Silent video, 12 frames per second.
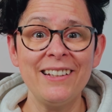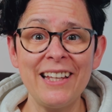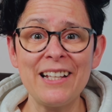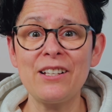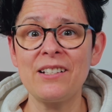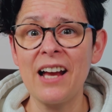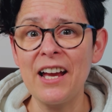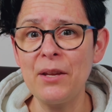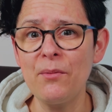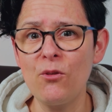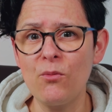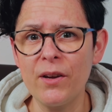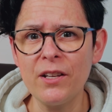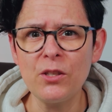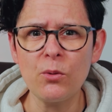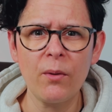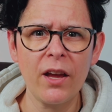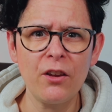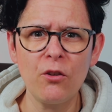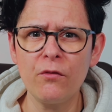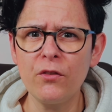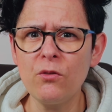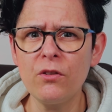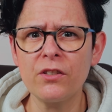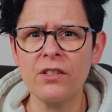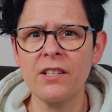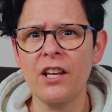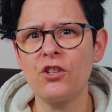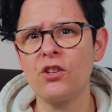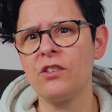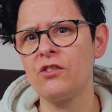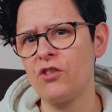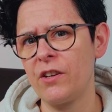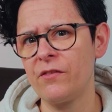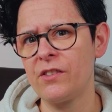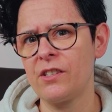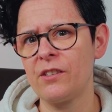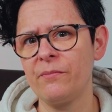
that's a tiny moment where your viewer's attention drifts.